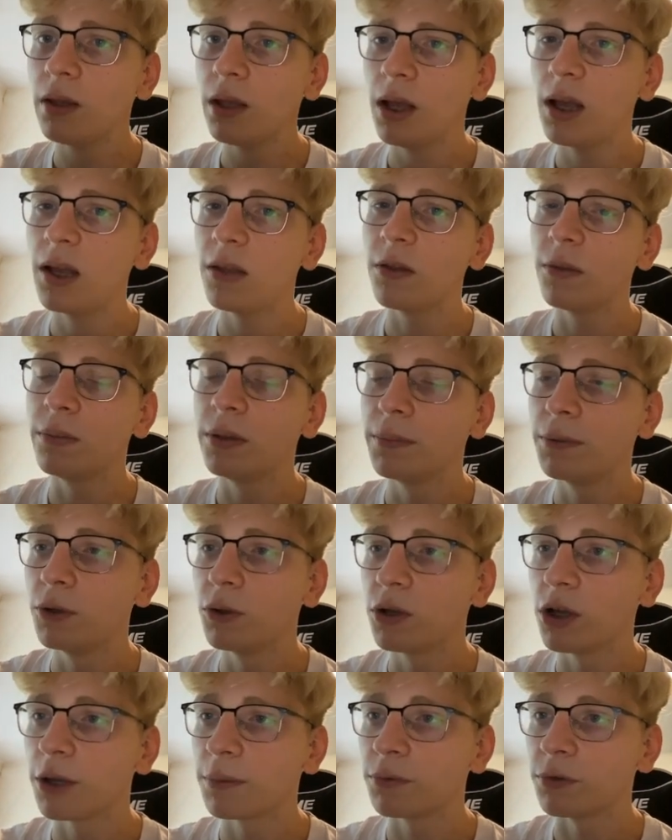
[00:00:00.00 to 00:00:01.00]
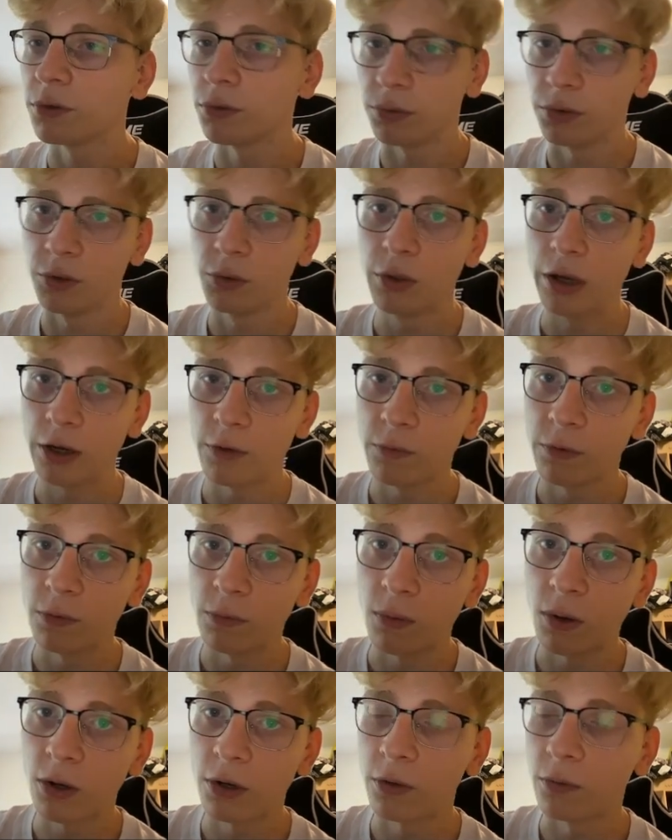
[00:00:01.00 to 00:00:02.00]
other people look up to, and you get
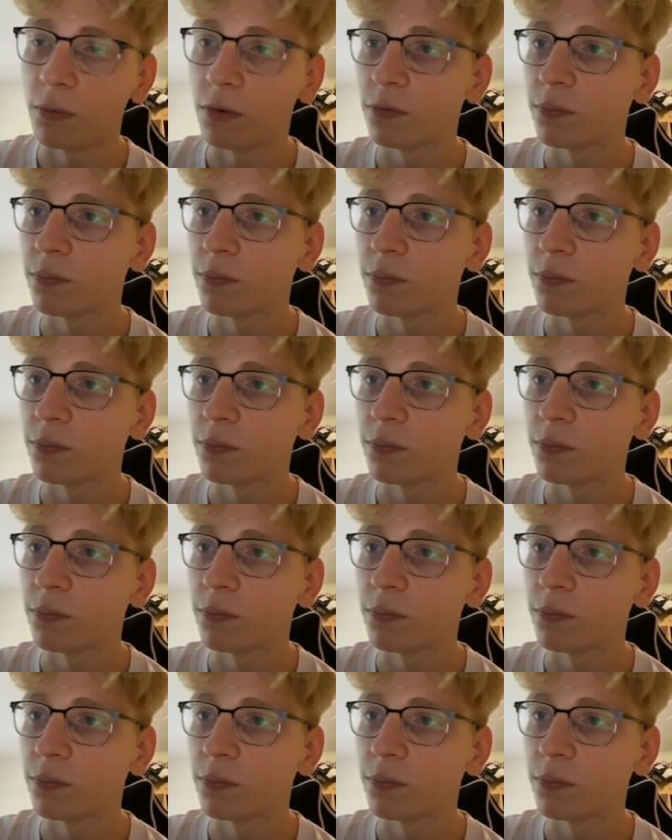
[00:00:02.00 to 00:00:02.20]
rewarded with